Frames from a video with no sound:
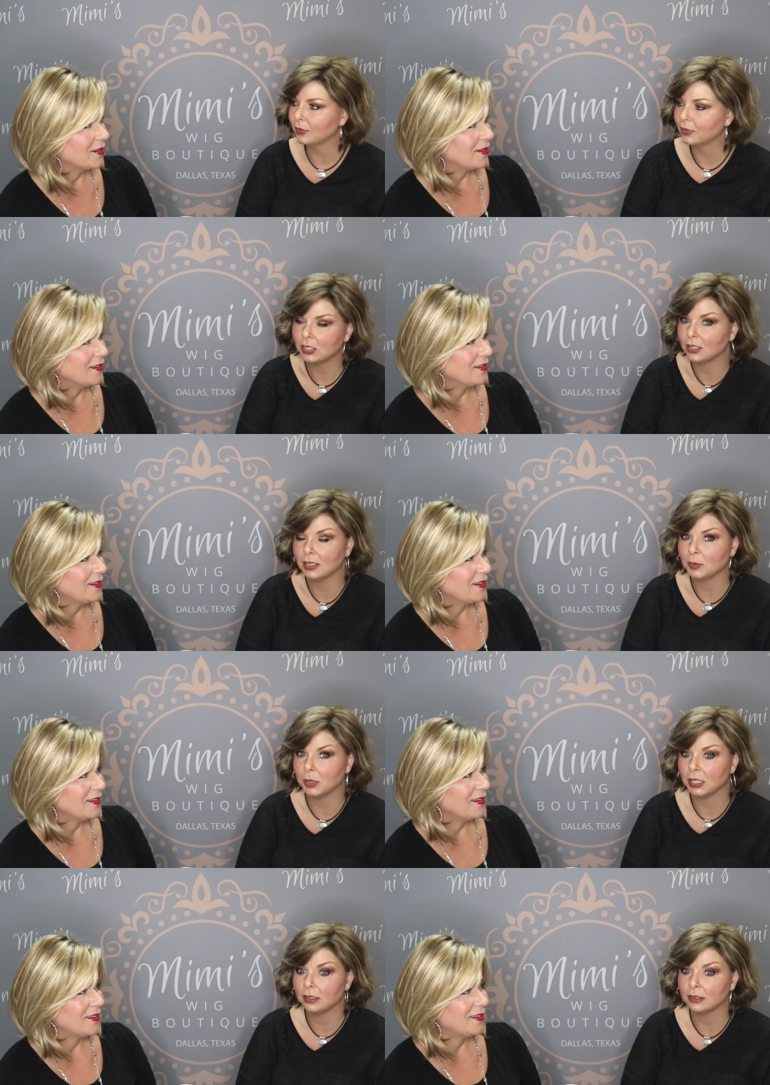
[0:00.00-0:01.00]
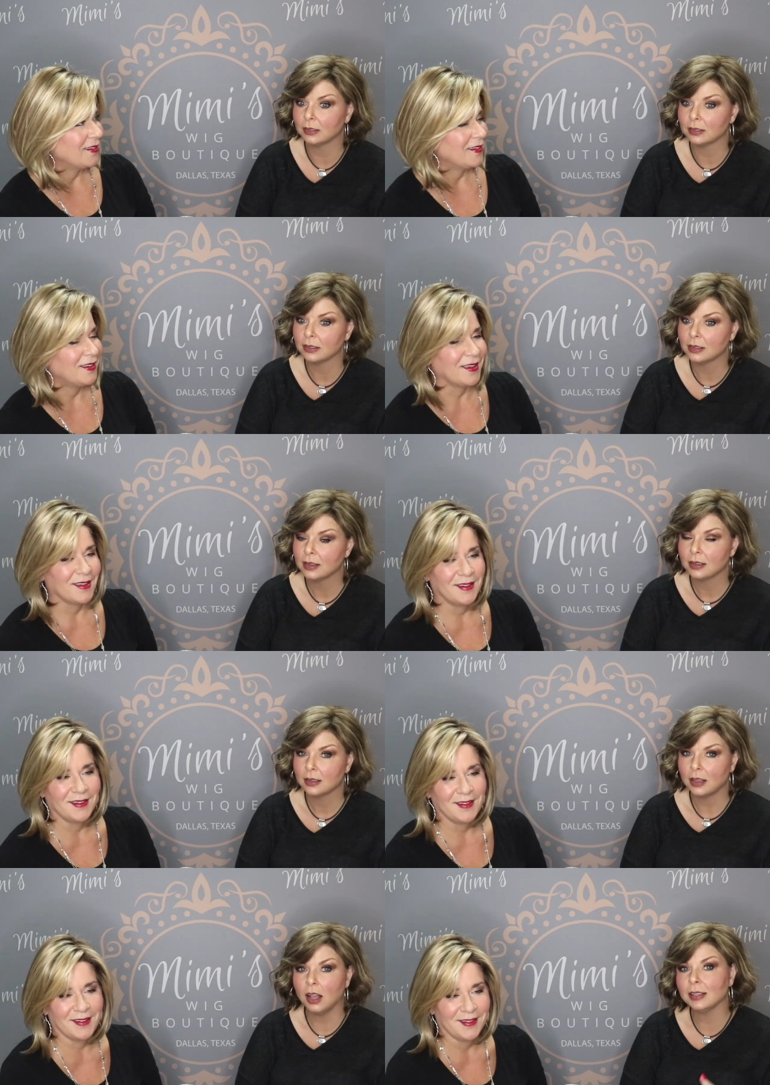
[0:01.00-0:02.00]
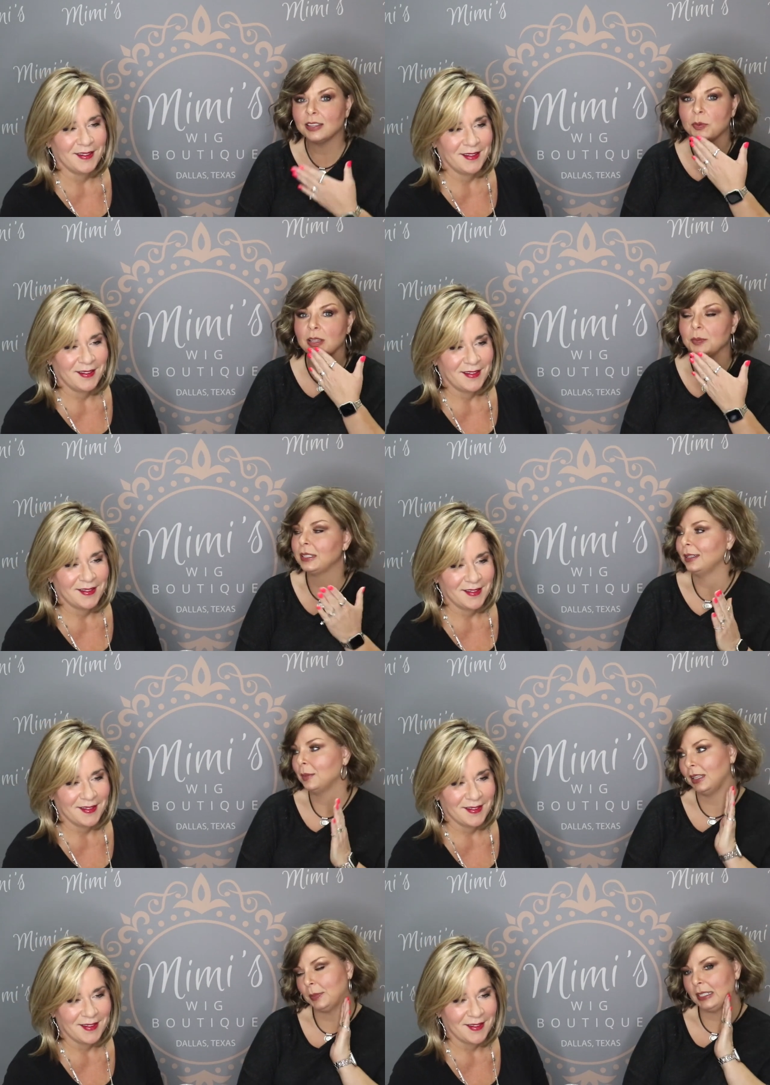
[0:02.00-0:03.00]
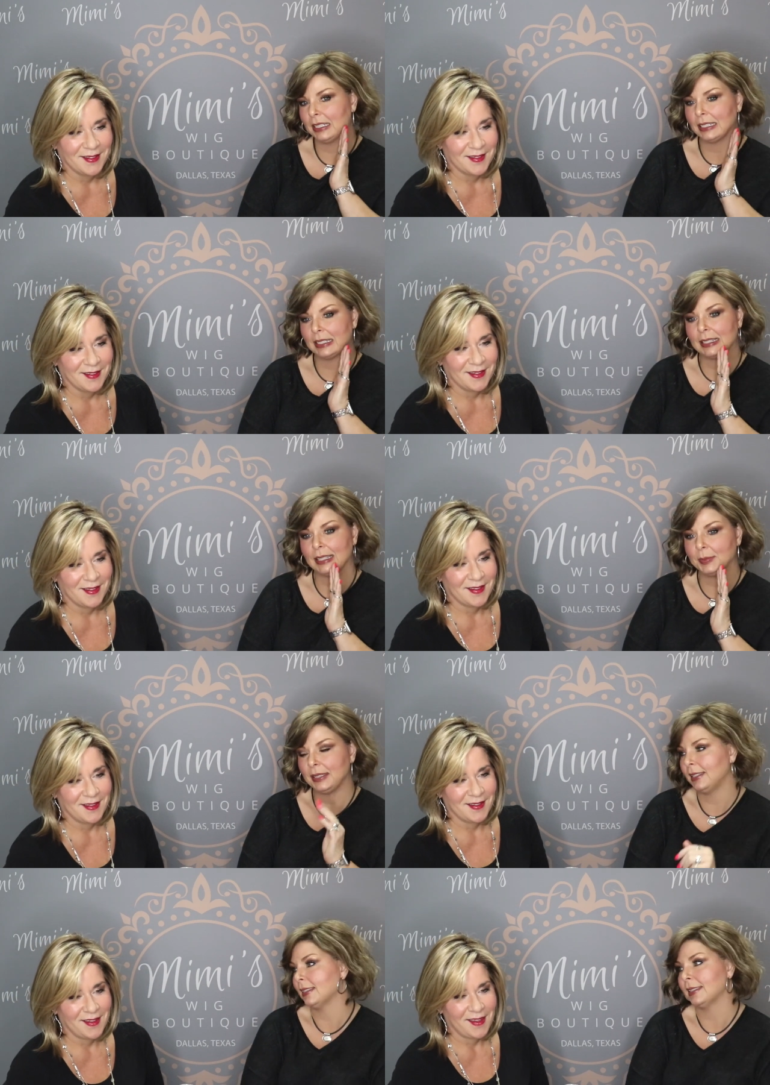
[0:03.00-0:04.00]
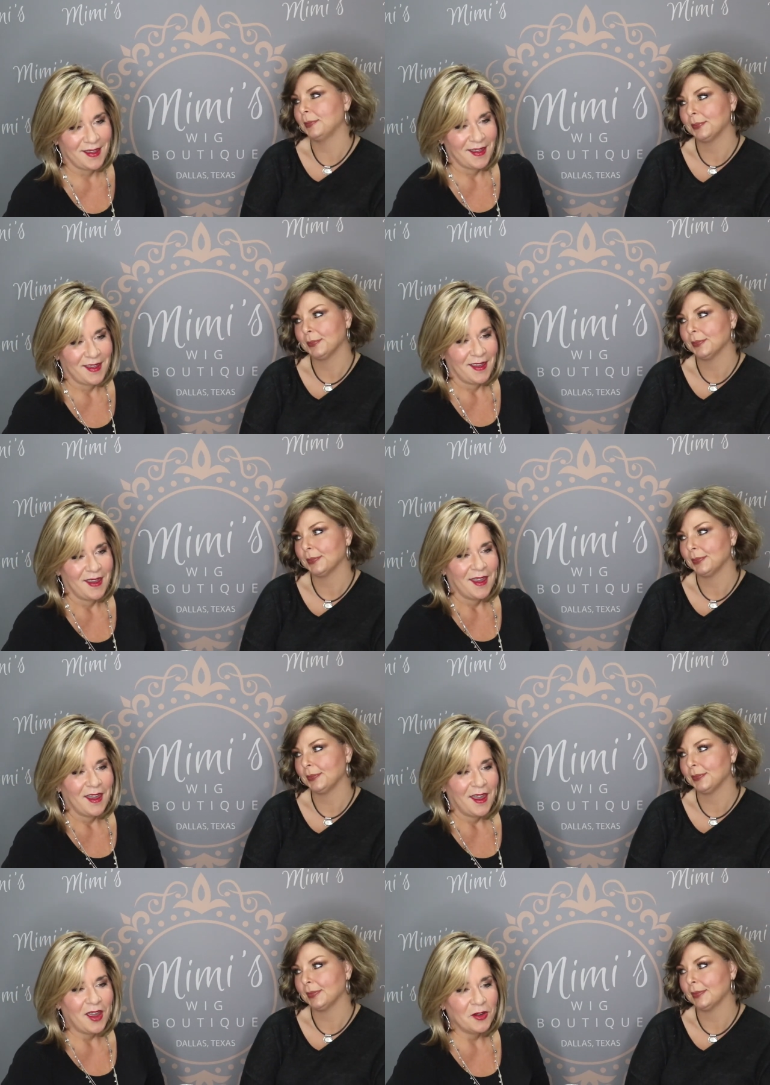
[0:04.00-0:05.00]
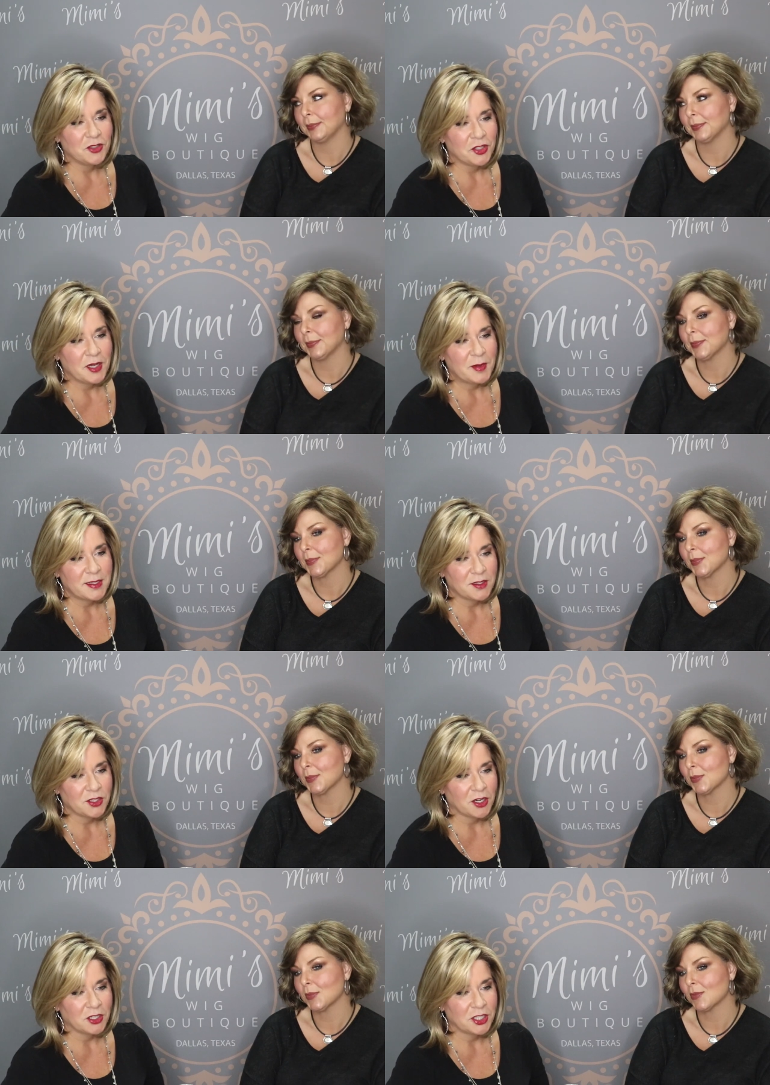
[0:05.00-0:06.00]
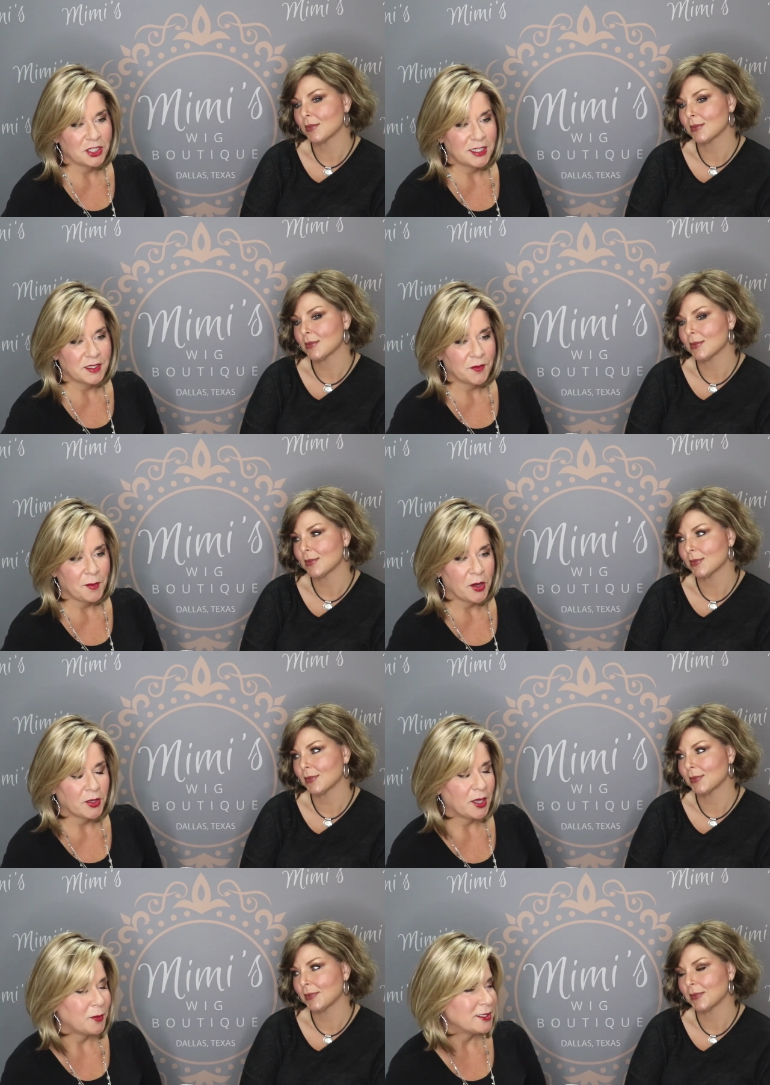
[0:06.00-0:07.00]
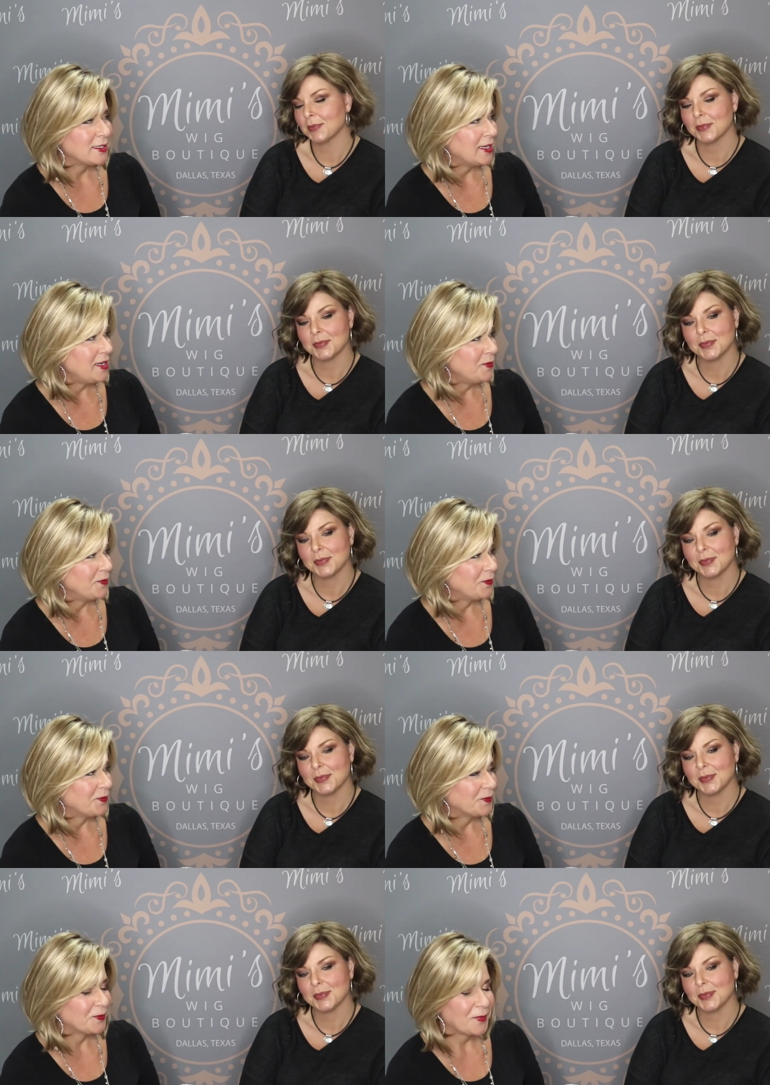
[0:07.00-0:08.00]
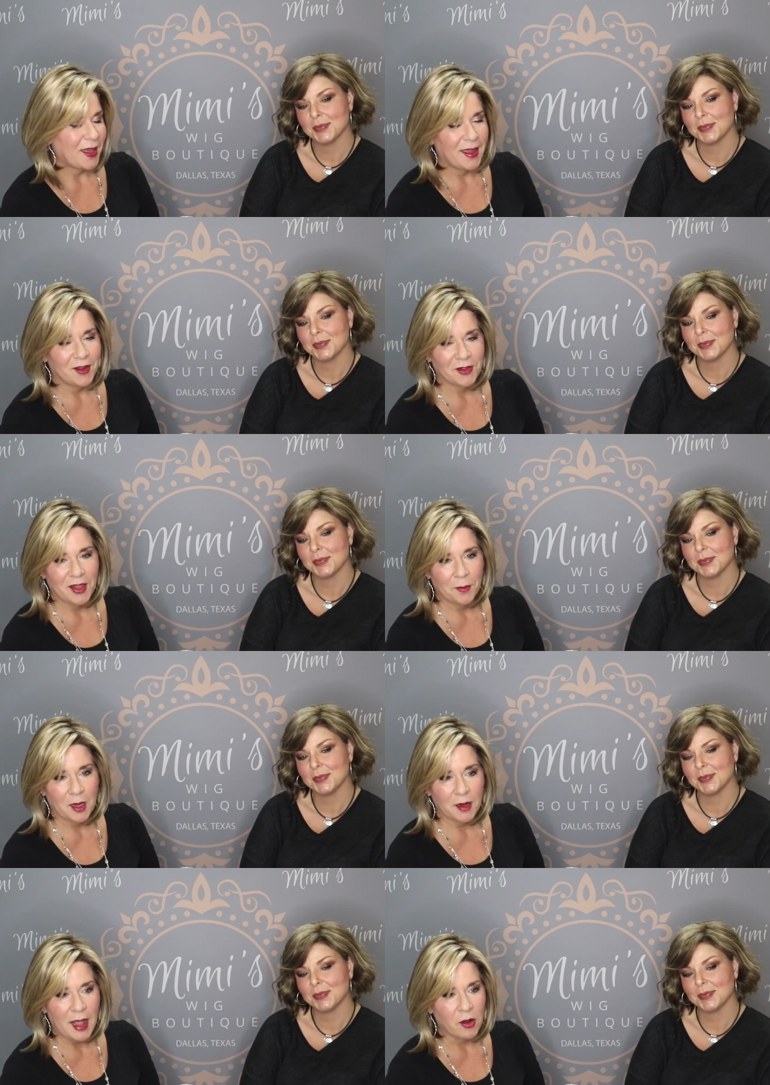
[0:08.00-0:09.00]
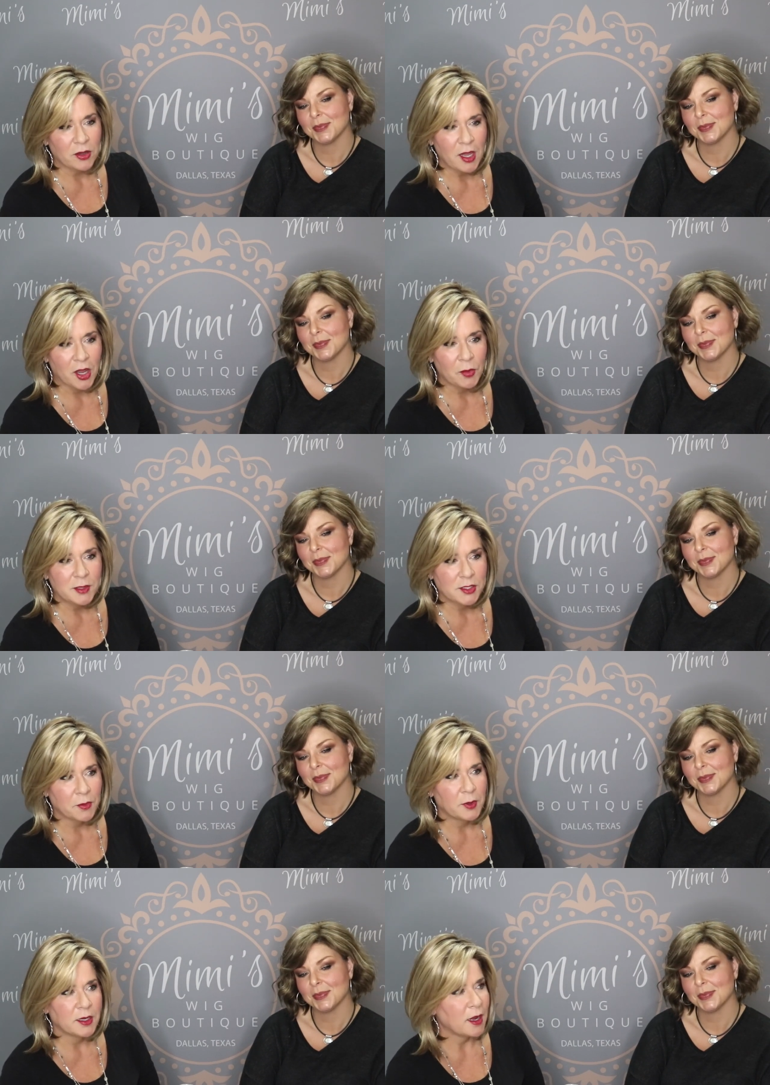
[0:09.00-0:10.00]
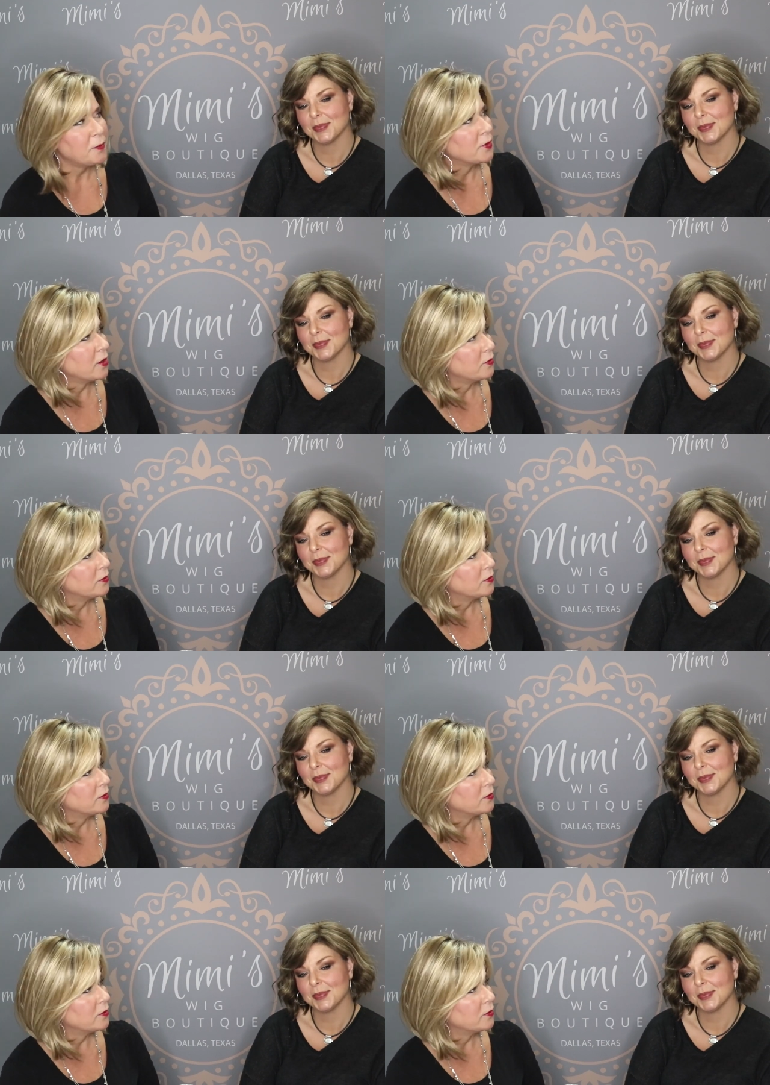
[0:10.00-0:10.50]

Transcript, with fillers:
Speaker 1: It just doesn't matter. All except for my lipstick. My lipstick is LipSense. Oh, Judy misses church, and
Speaker 2: she's from Oklahoma City. Hi, Oklahoma. Oklahoma's opening up though.